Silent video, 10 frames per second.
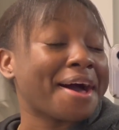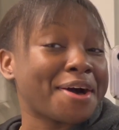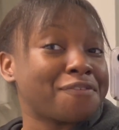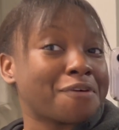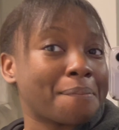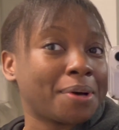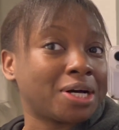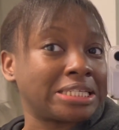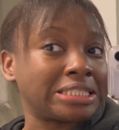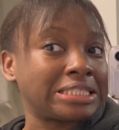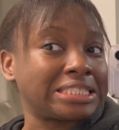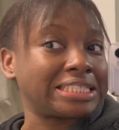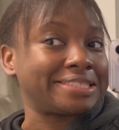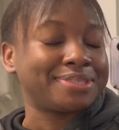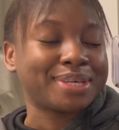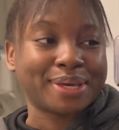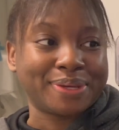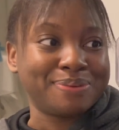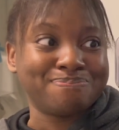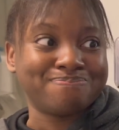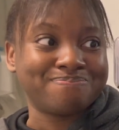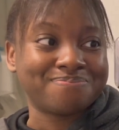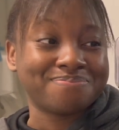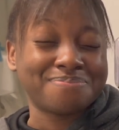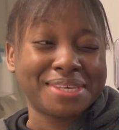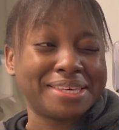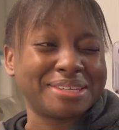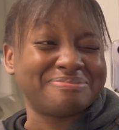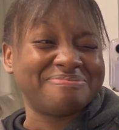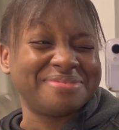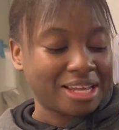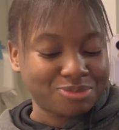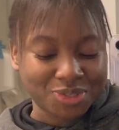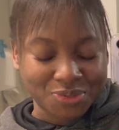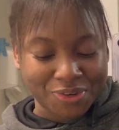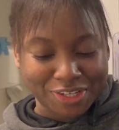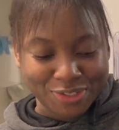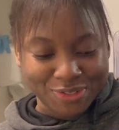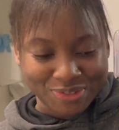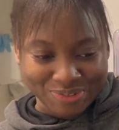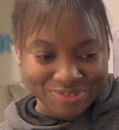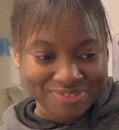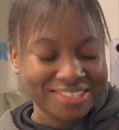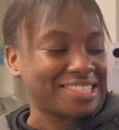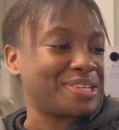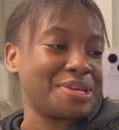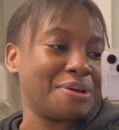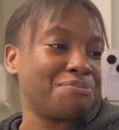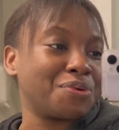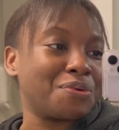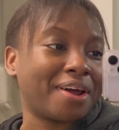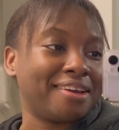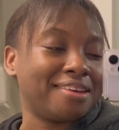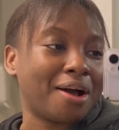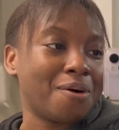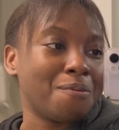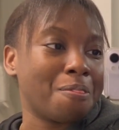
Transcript: 10:30 p.m. I'm just going to study right now.